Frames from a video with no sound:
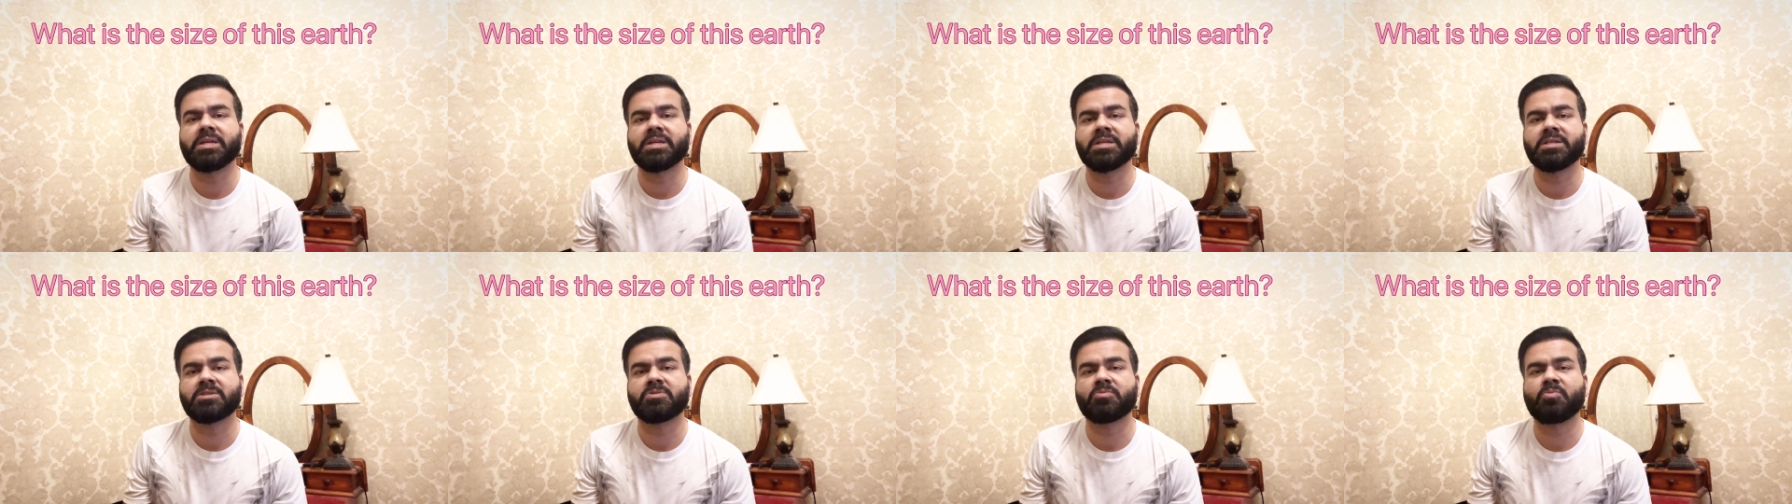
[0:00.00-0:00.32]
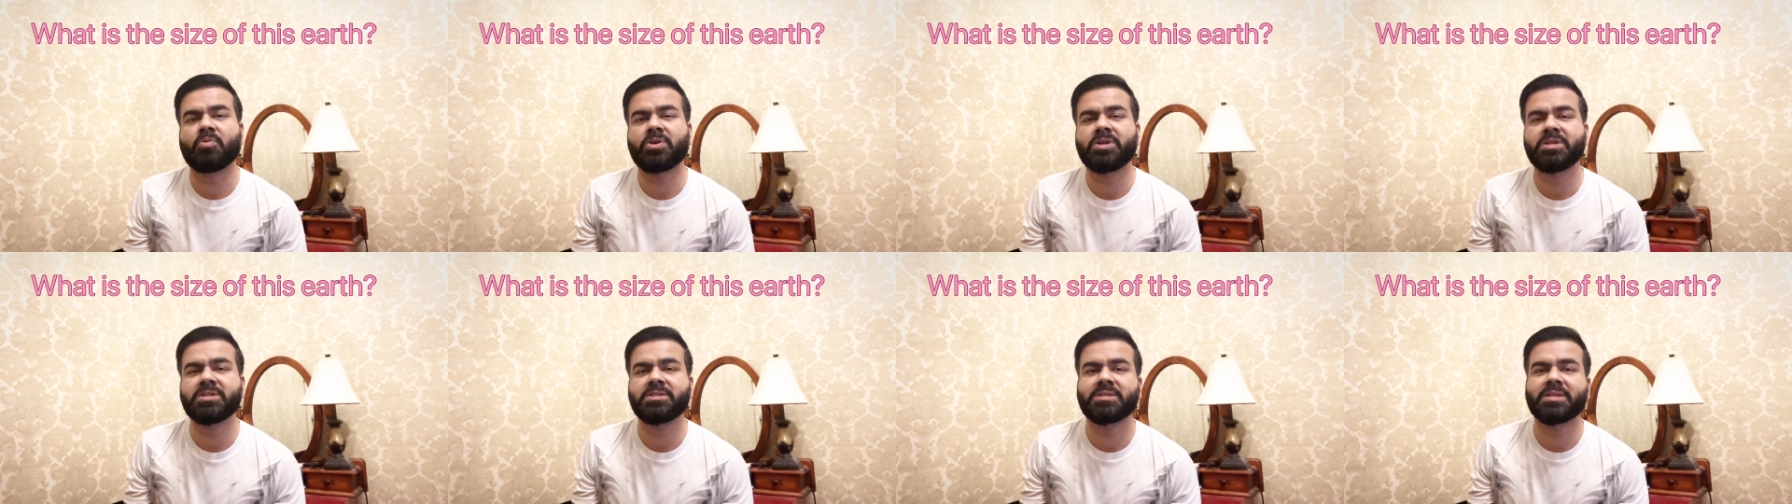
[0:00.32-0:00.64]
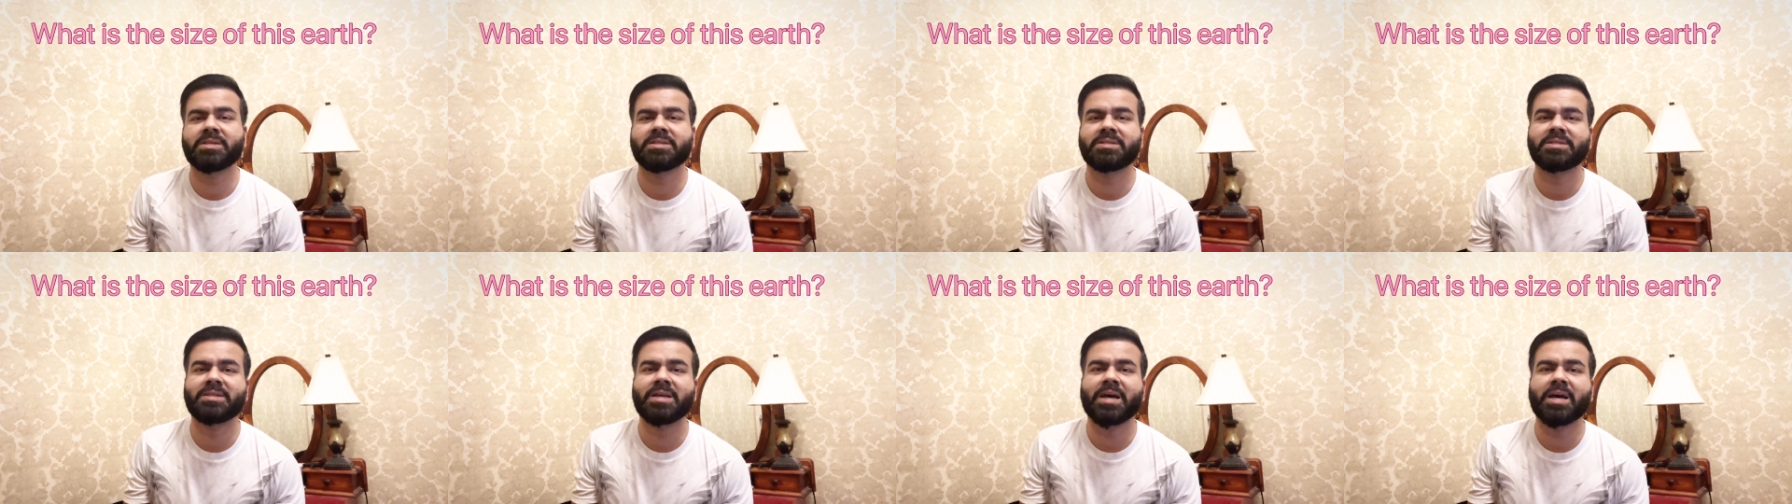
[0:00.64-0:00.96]
is what is the
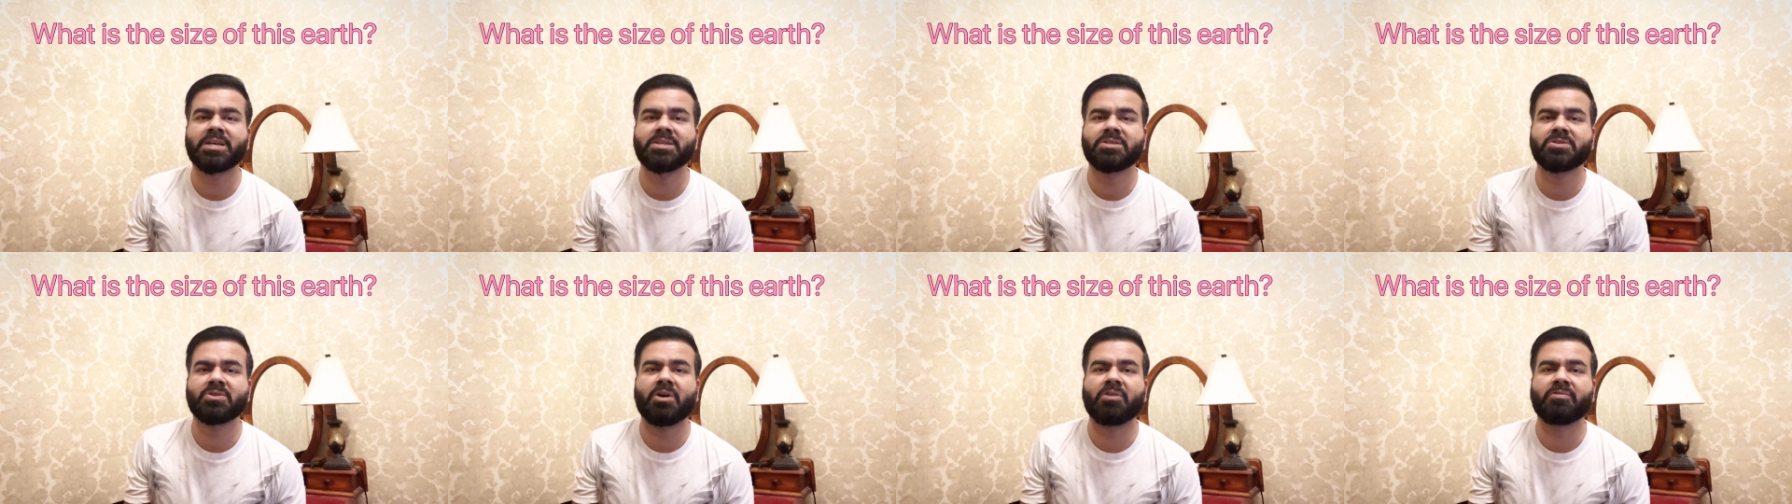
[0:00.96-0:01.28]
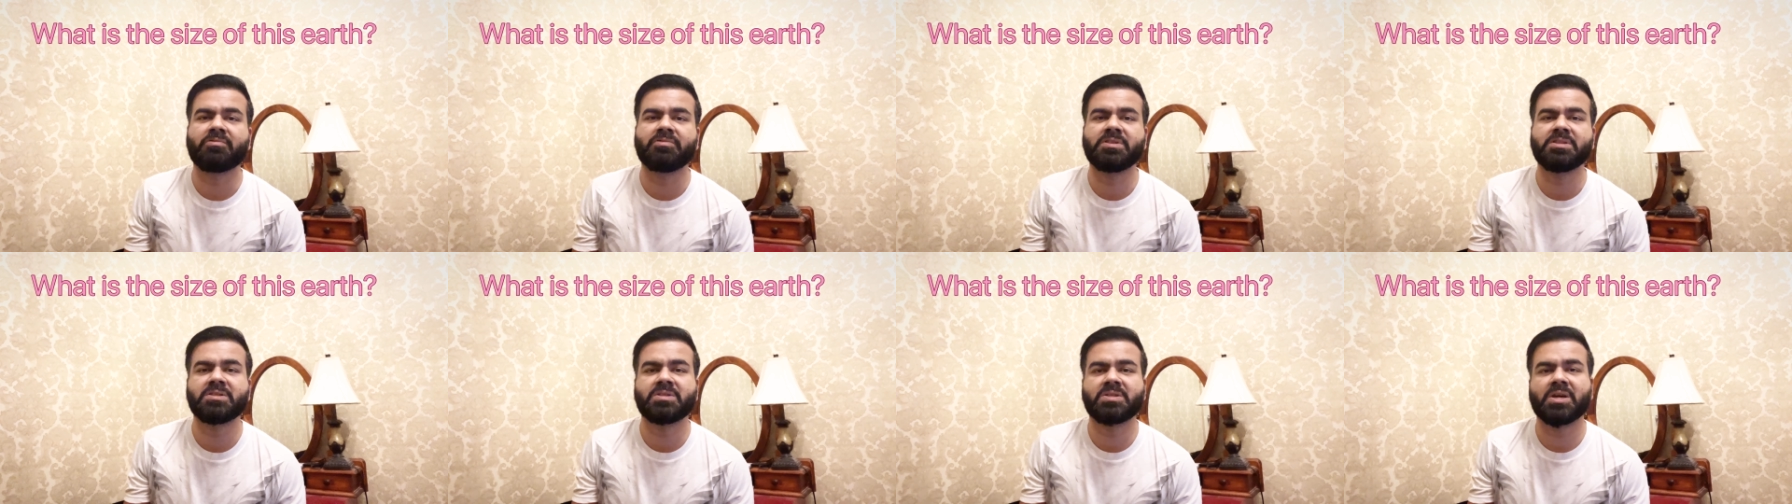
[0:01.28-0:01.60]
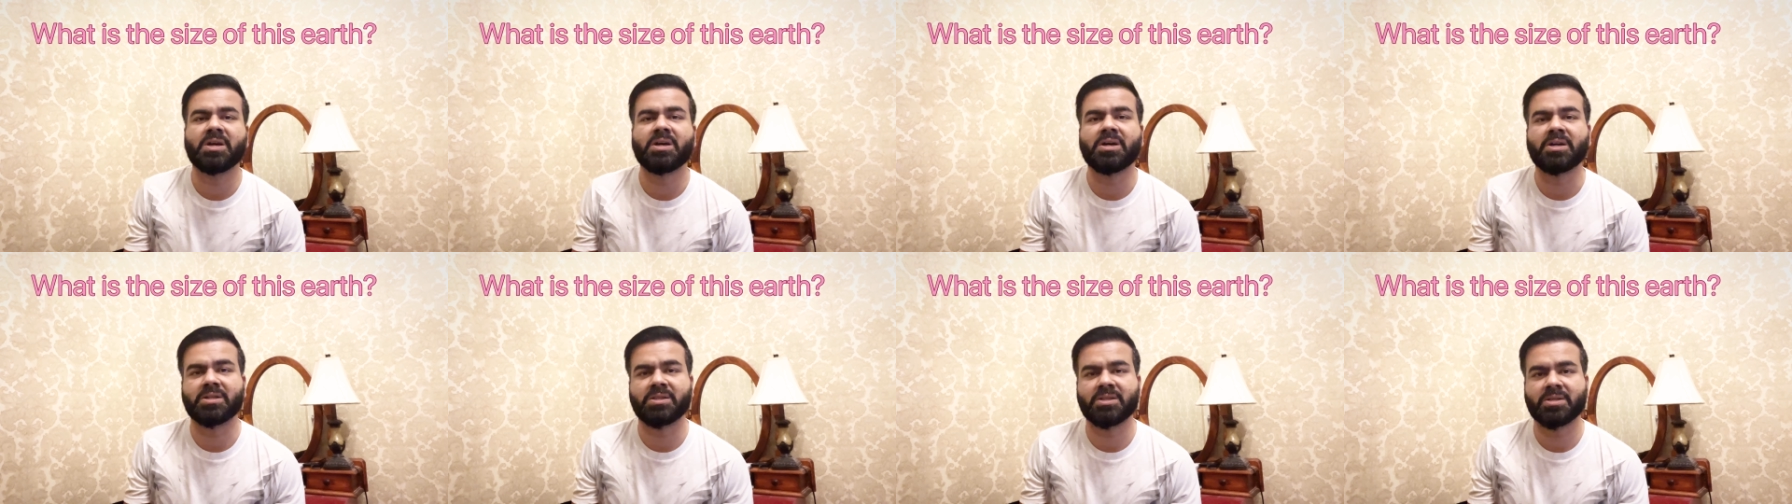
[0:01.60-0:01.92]
size of this
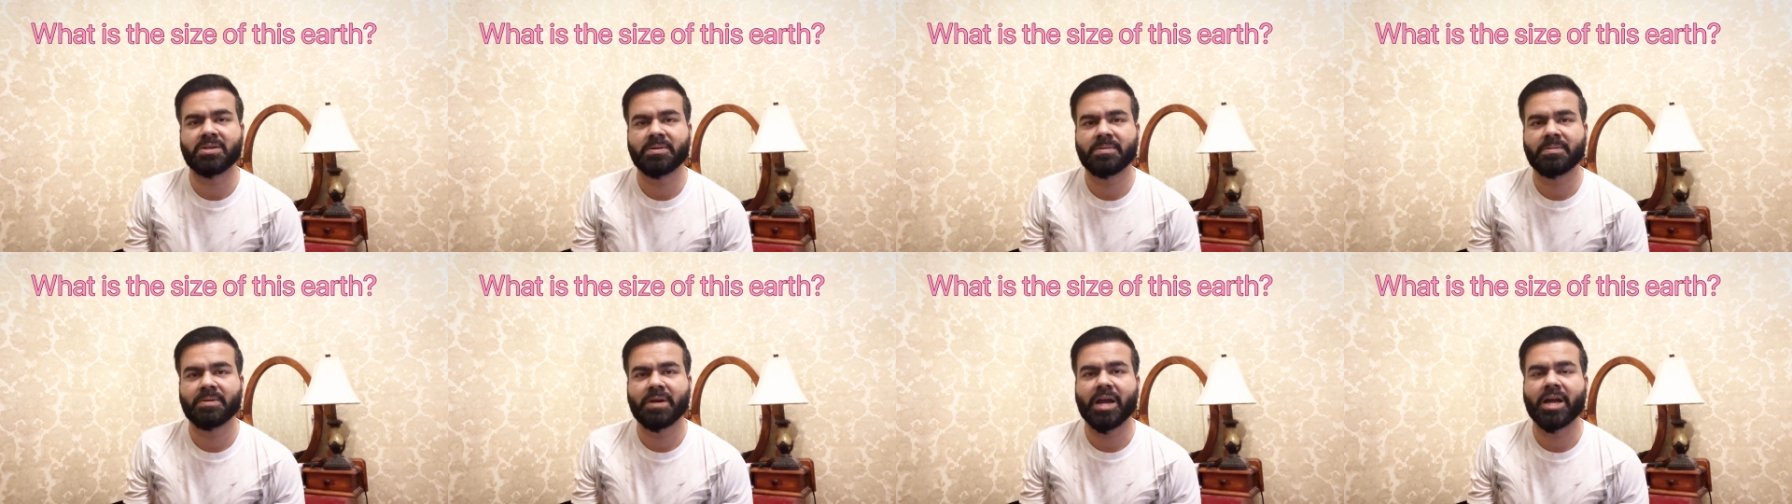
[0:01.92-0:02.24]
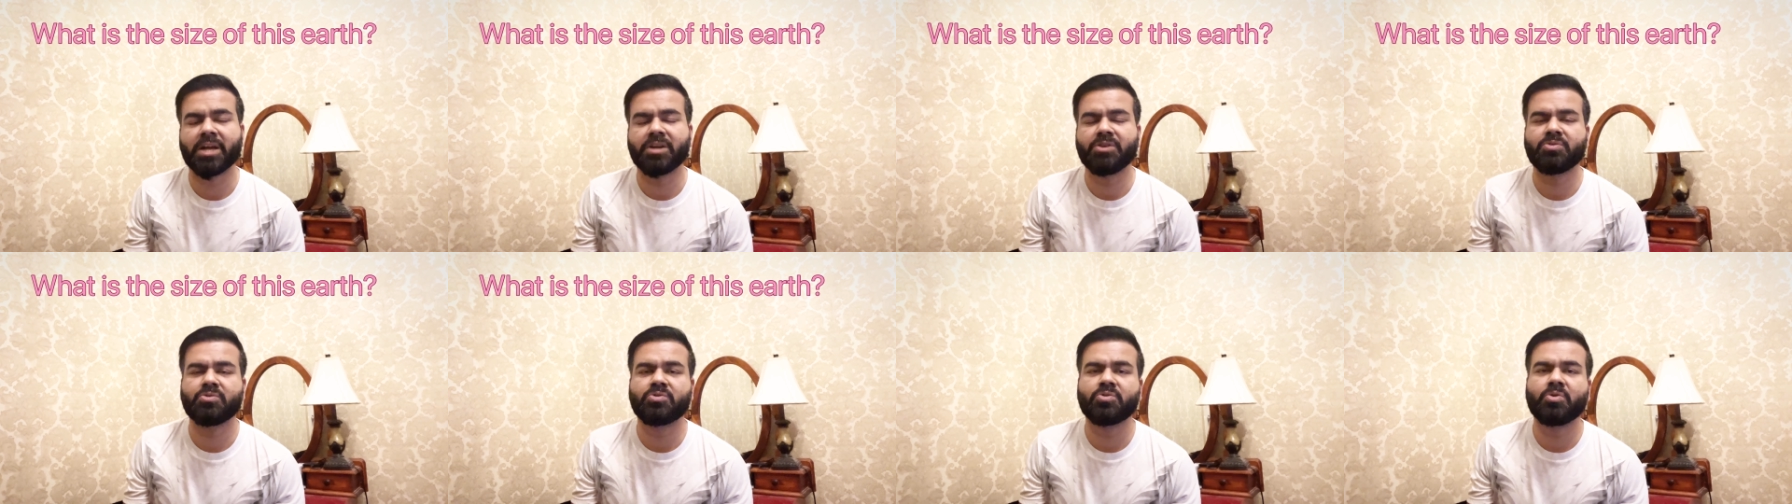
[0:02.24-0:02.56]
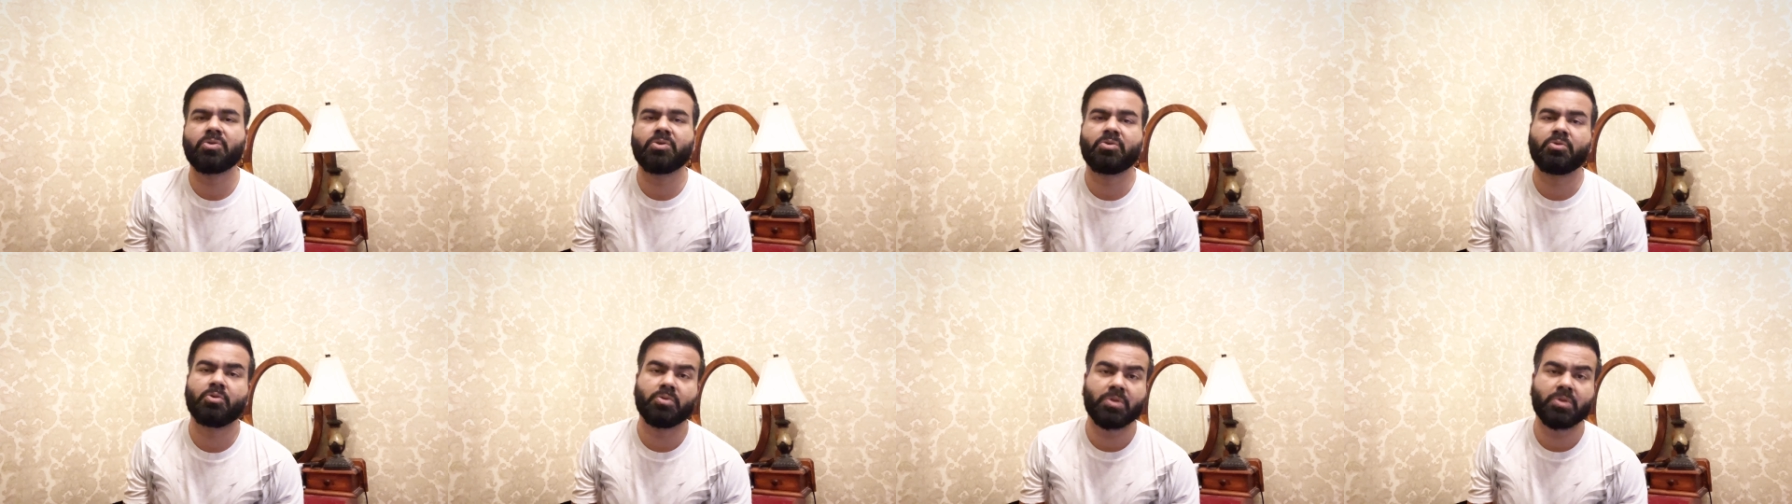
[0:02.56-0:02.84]
earth, and you don't know